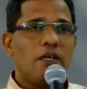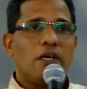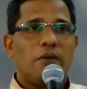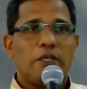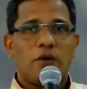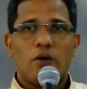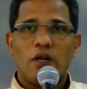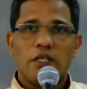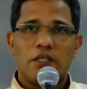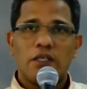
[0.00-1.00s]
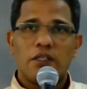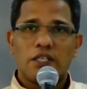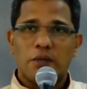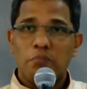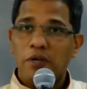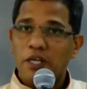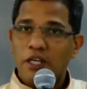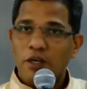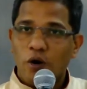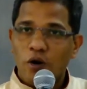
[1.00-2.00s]
I mean only the, the
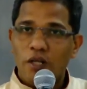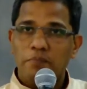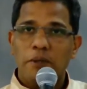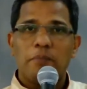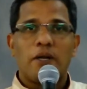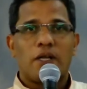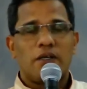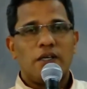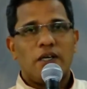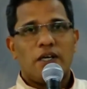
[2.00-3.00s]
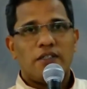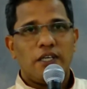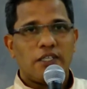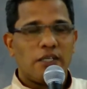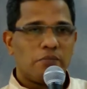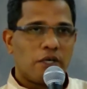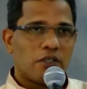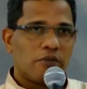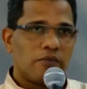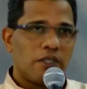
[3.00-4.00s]
completely holy people are uh, taking part
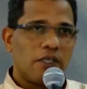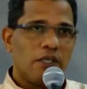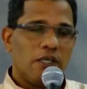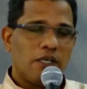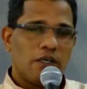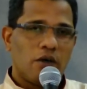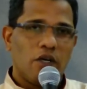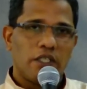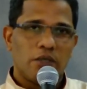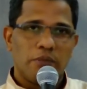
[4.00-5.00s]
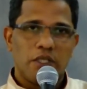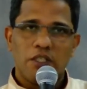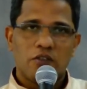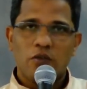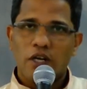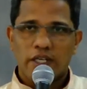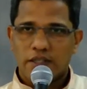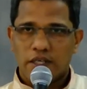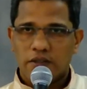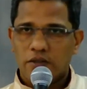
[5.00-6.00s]
of the uh, Holy Communion. It's not like
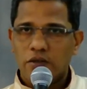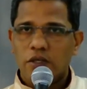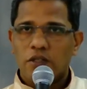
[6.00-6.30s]
that, you know.